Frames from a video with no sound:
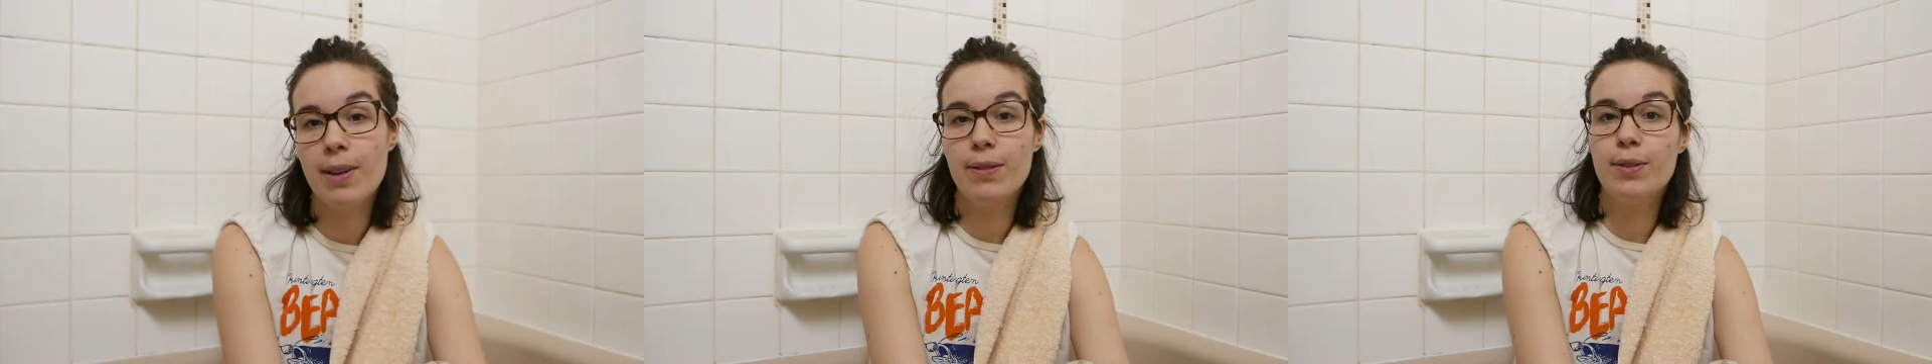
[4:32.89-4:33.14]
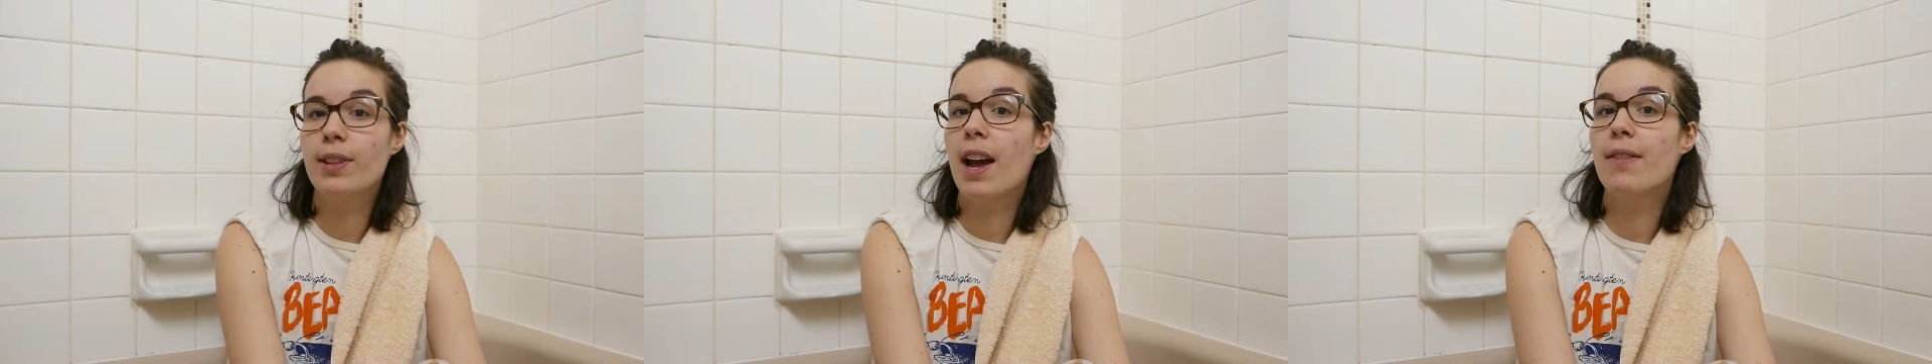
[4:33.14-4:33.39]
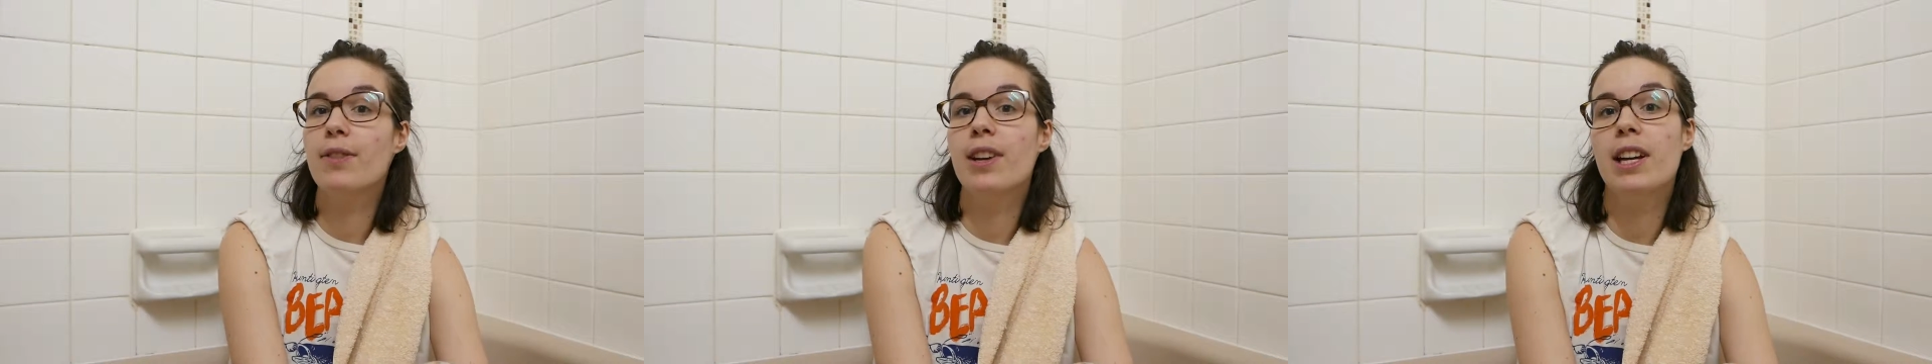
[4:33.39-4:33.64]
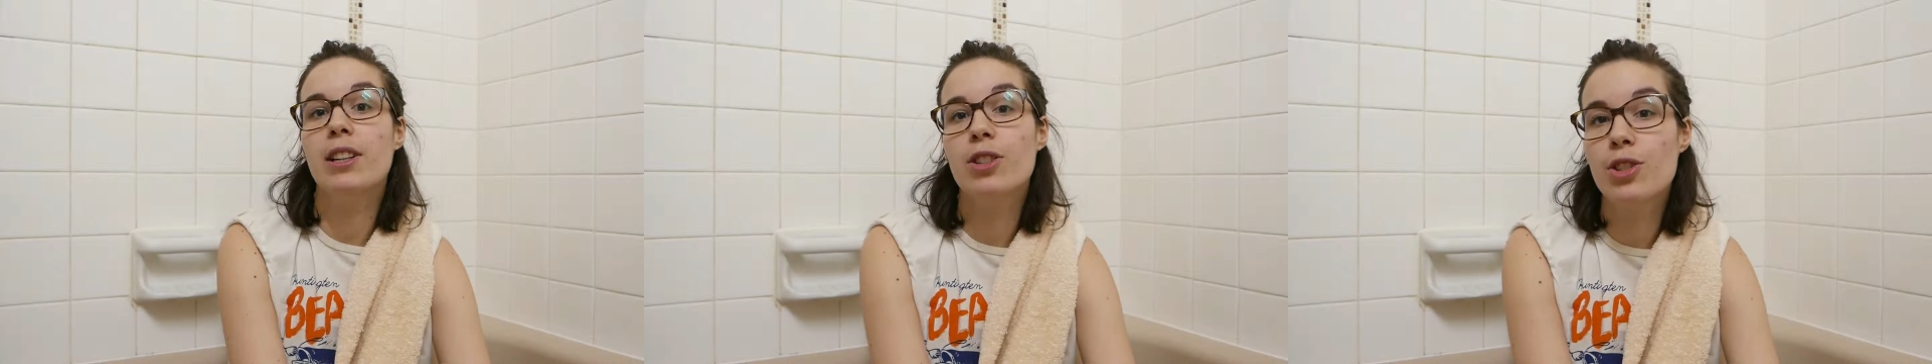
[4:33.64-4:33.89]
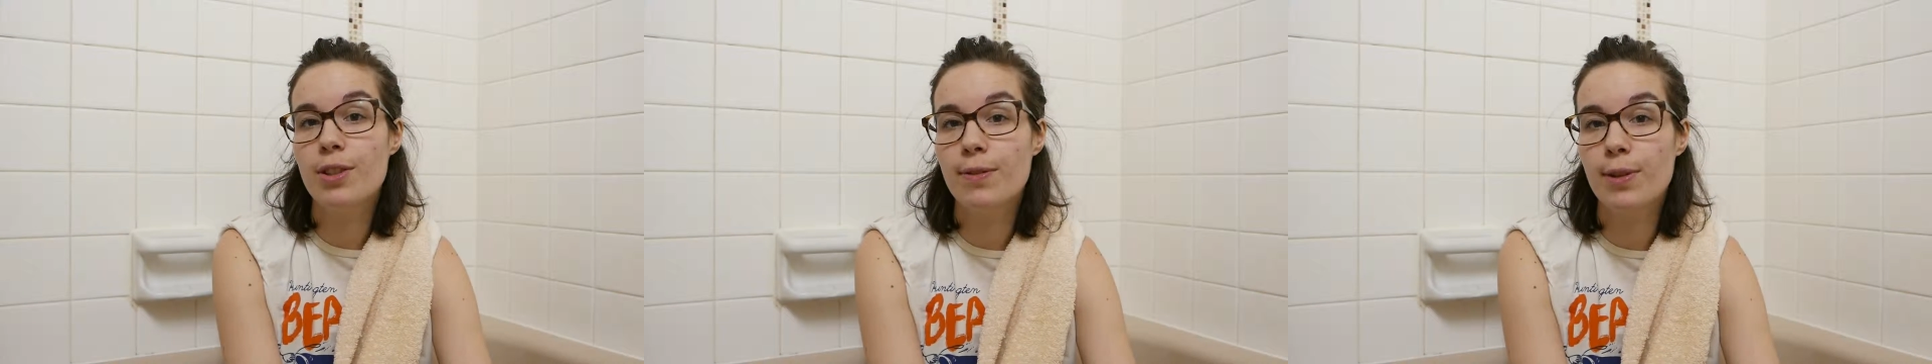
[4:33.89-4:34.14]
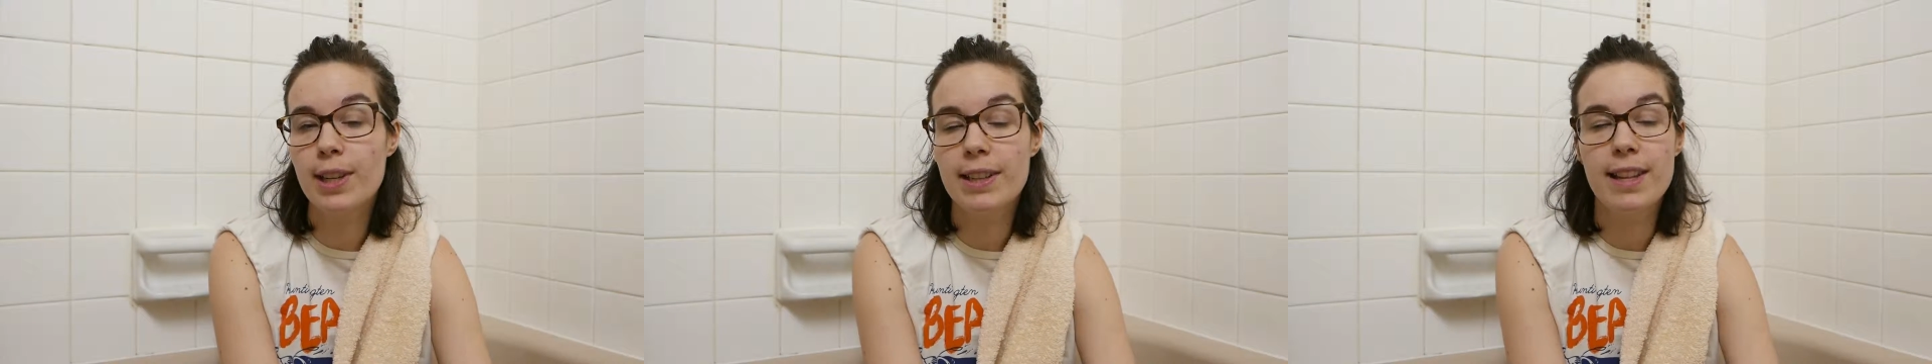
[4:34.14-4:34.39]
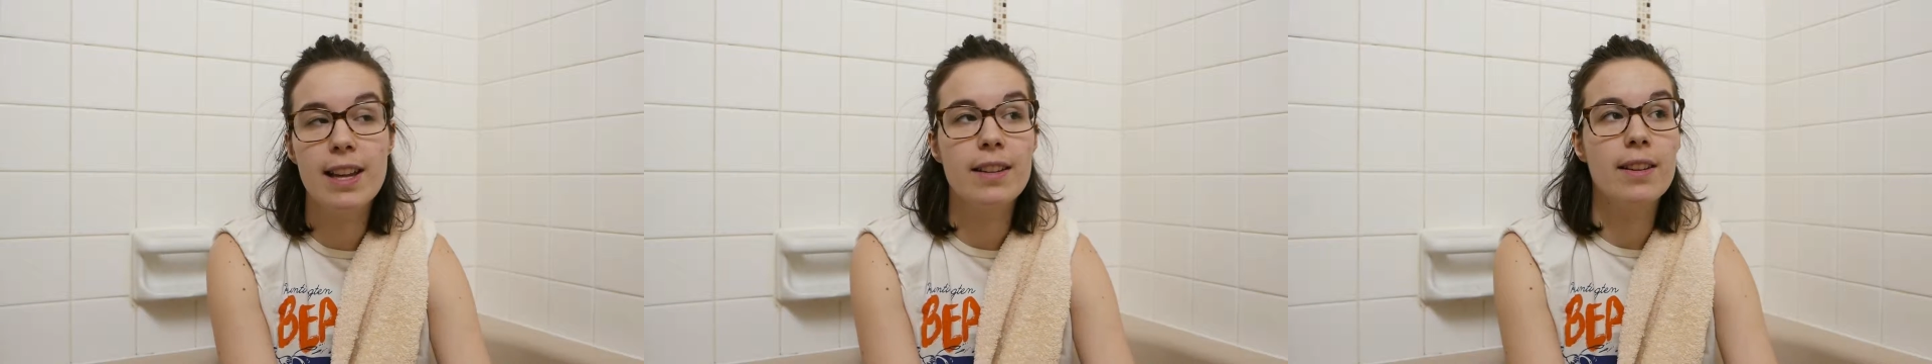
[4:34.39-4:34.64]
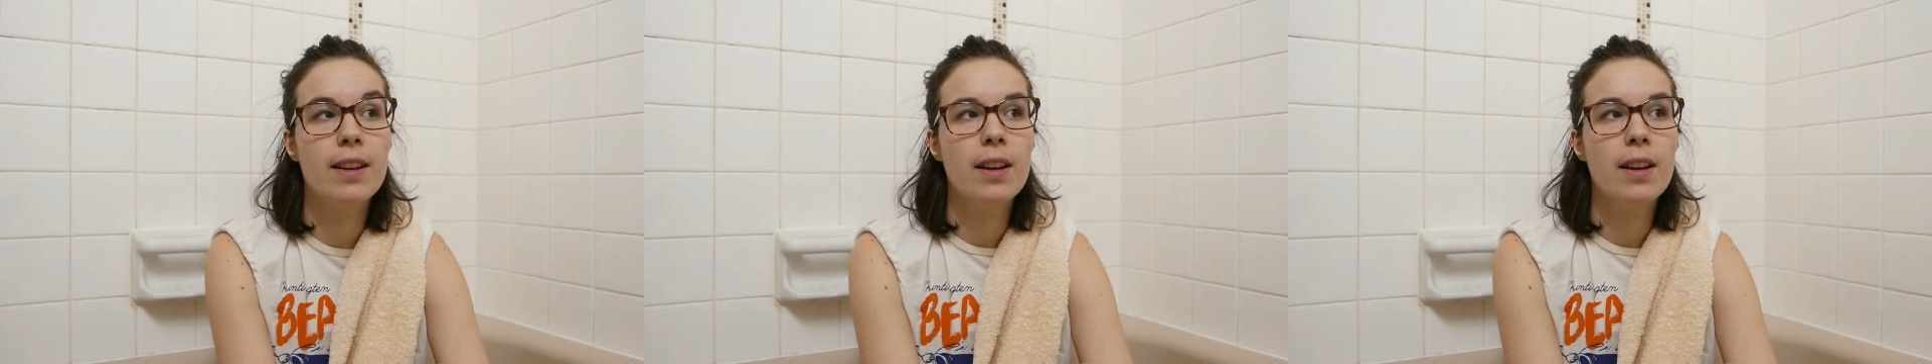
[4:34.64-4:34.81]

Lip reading: If you don't have the energy for it, then